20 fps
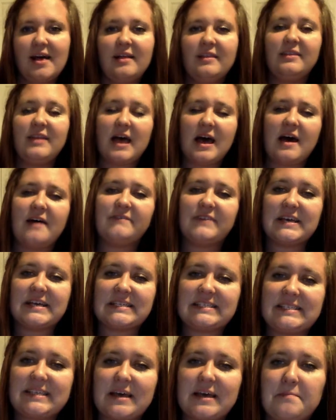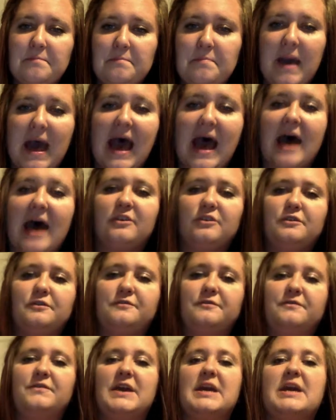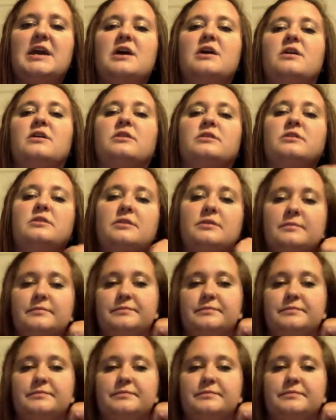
love is a battlefield.